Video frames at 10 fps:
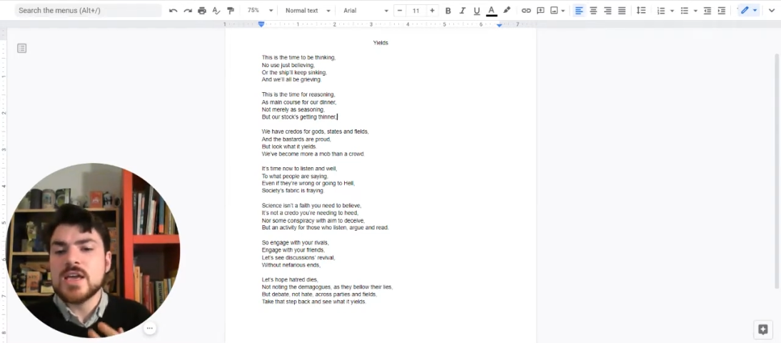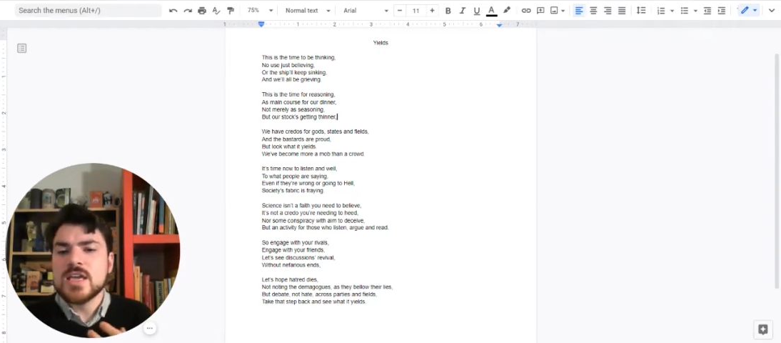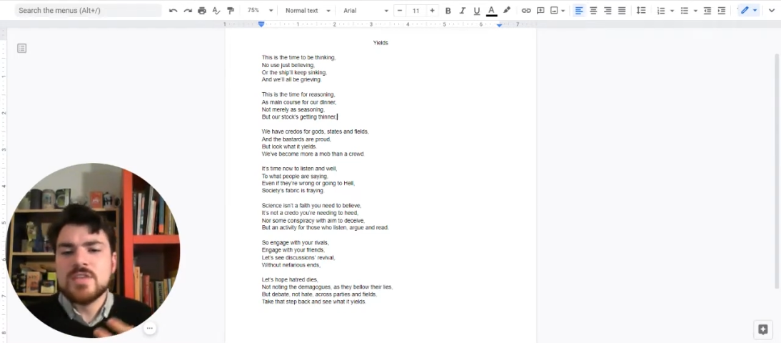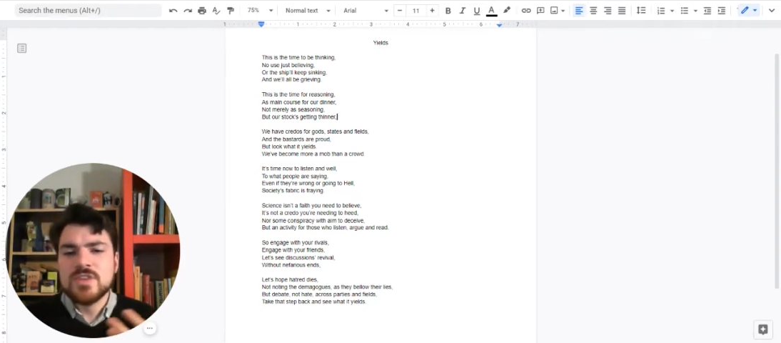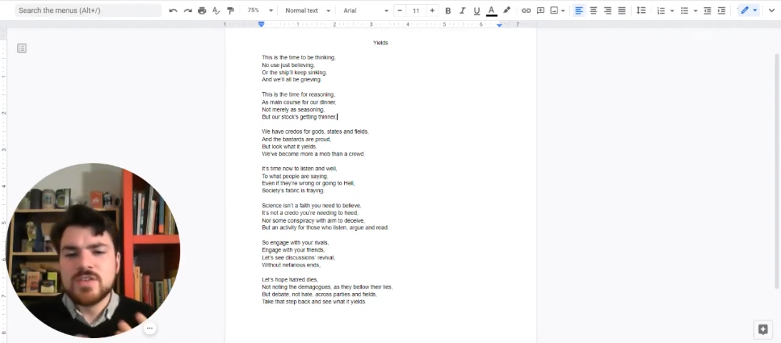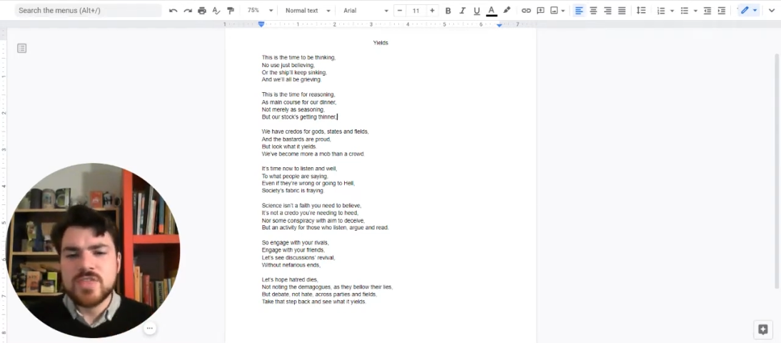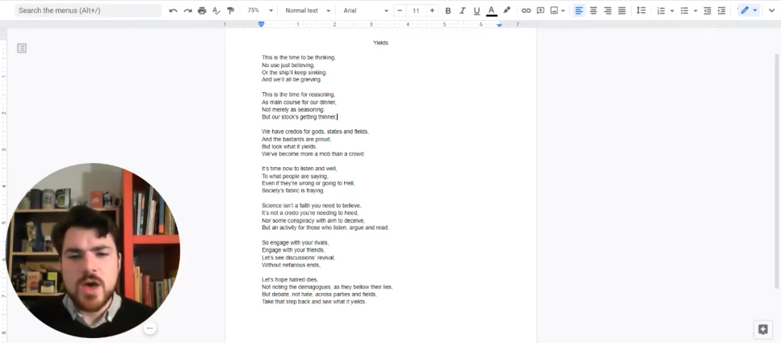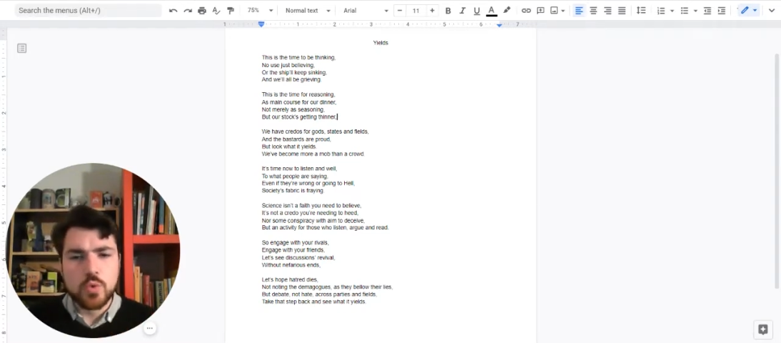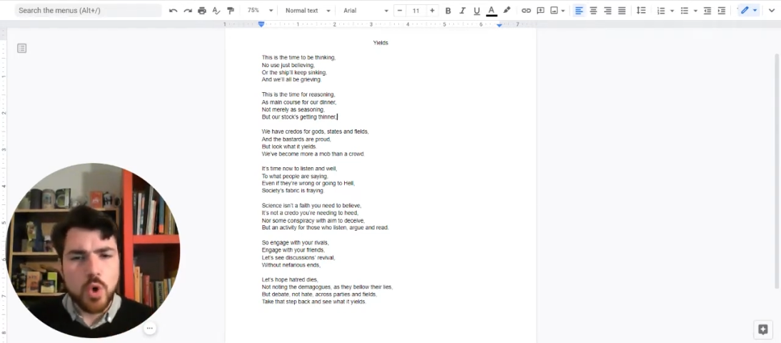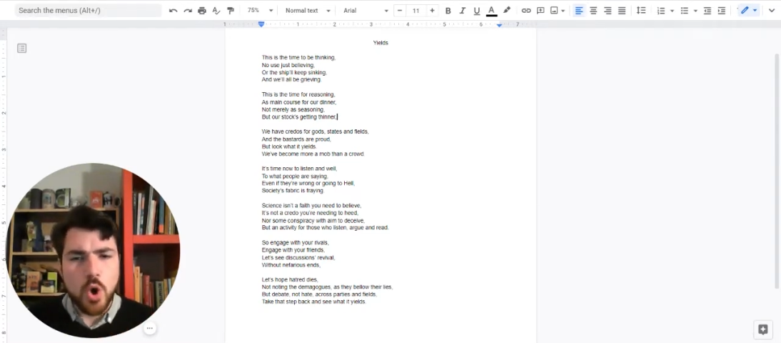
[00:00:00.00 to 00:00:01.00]
even if
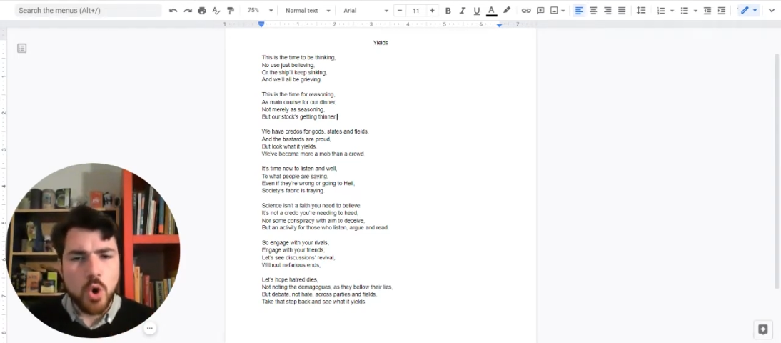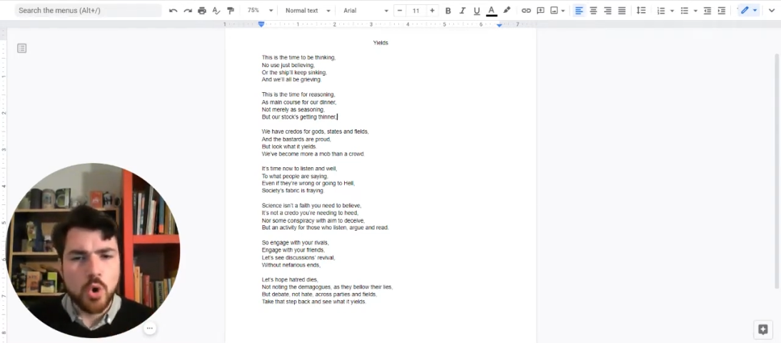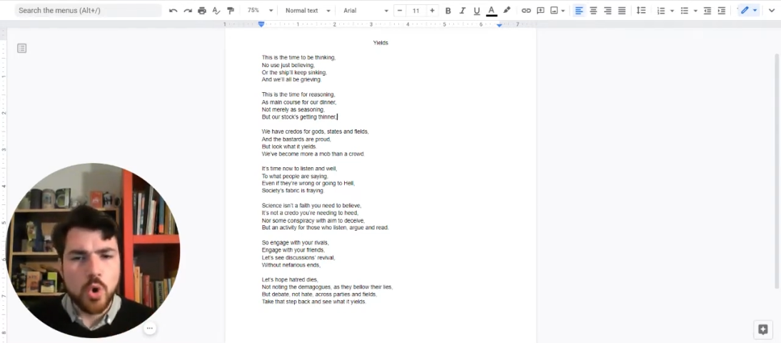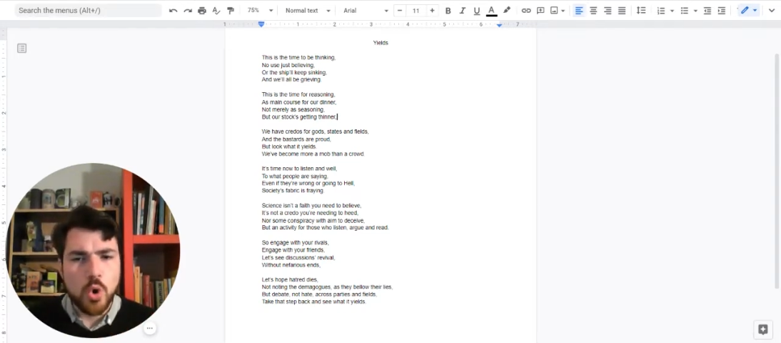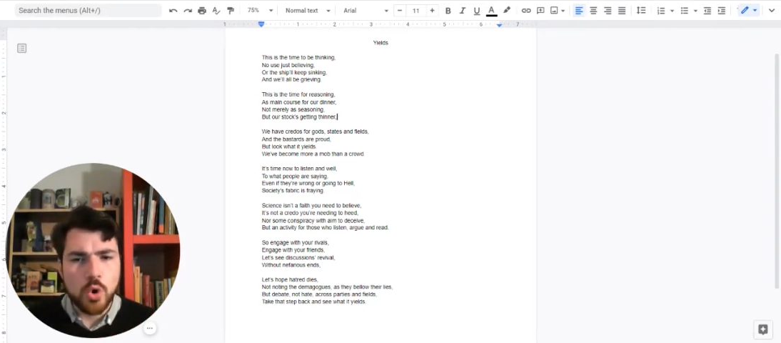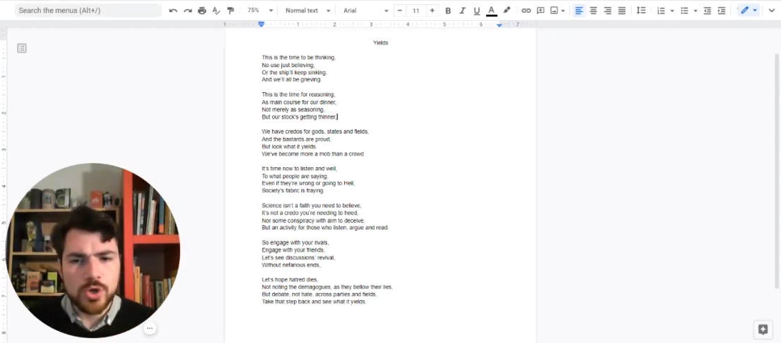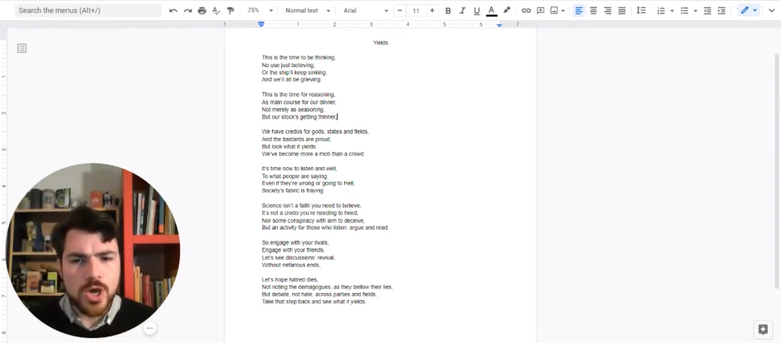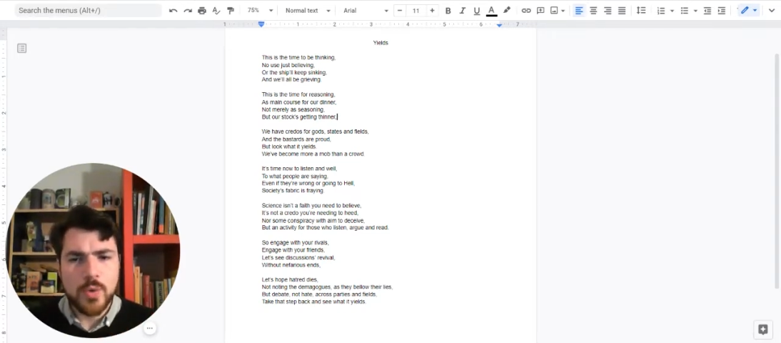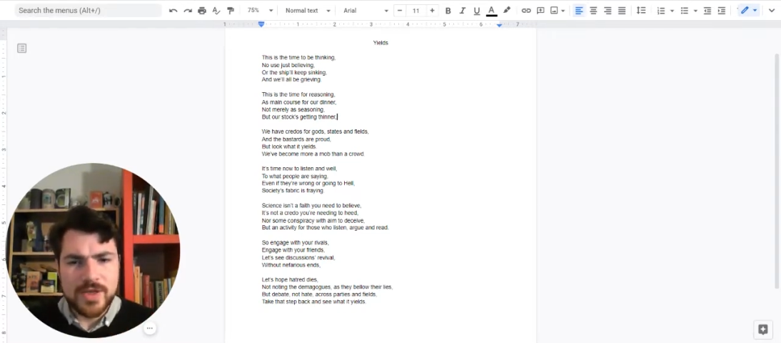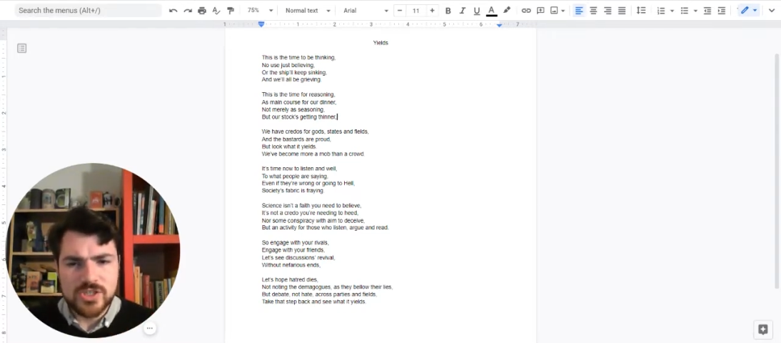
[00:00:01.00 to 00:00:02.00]
they're wrong or
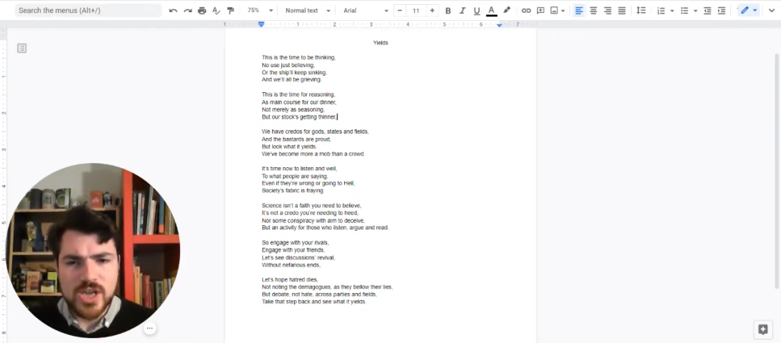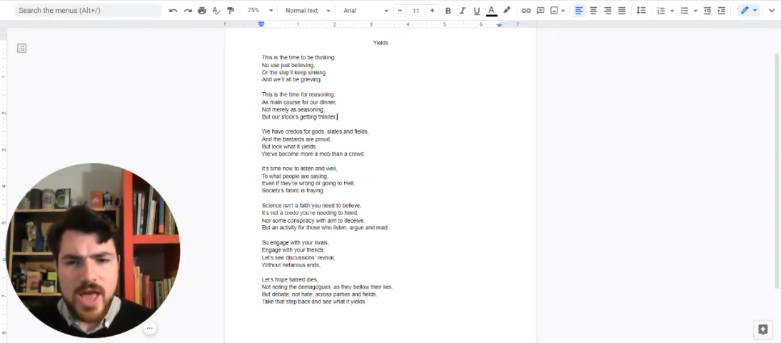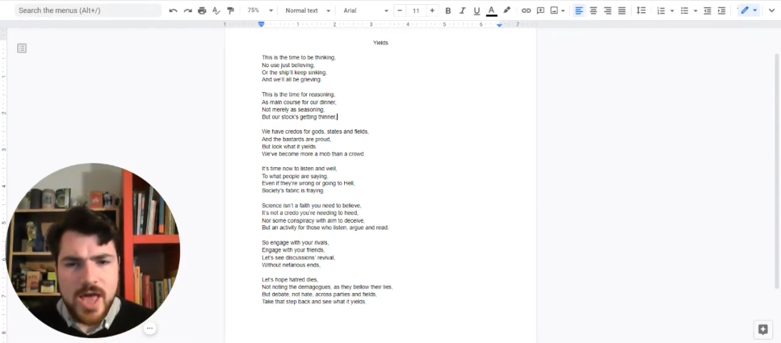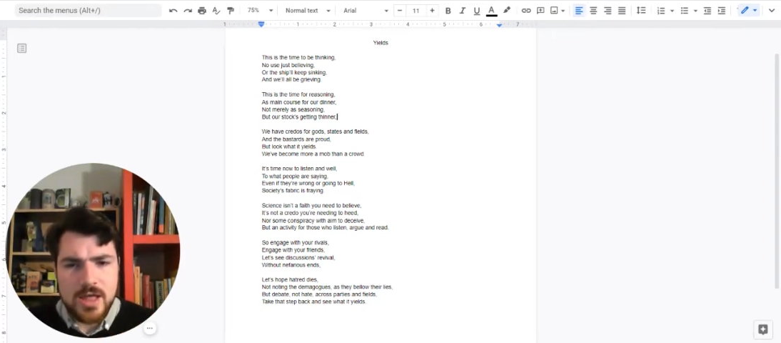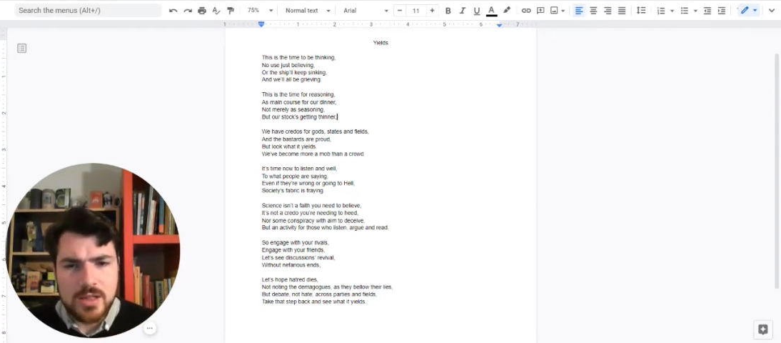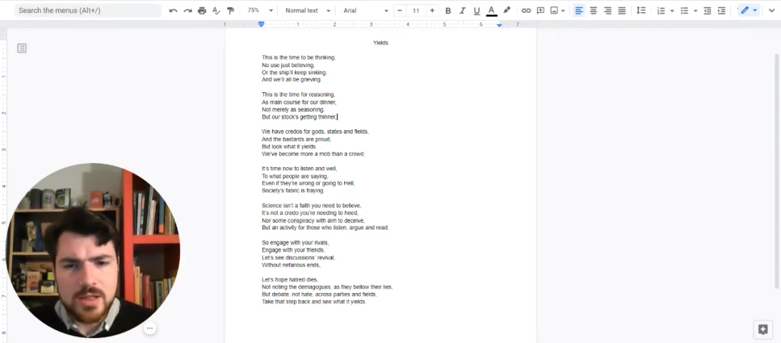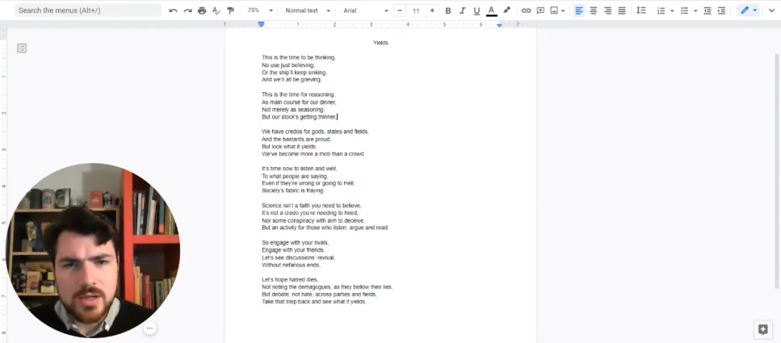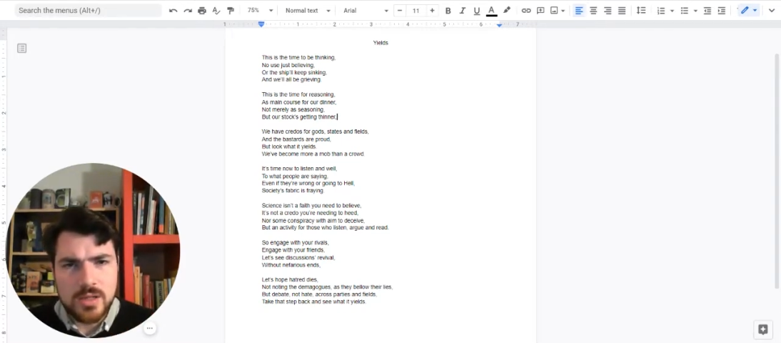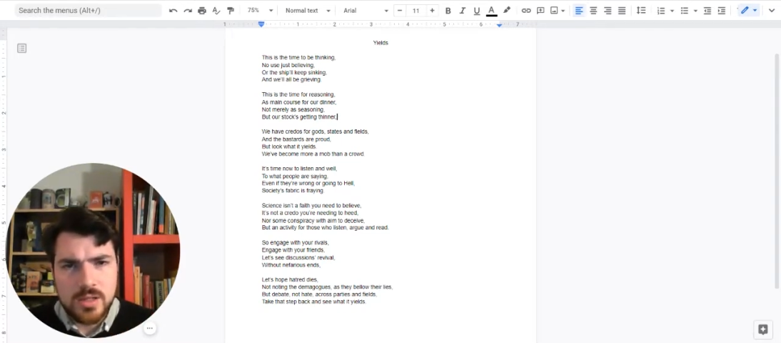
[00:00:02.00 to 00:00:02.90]
going to hell.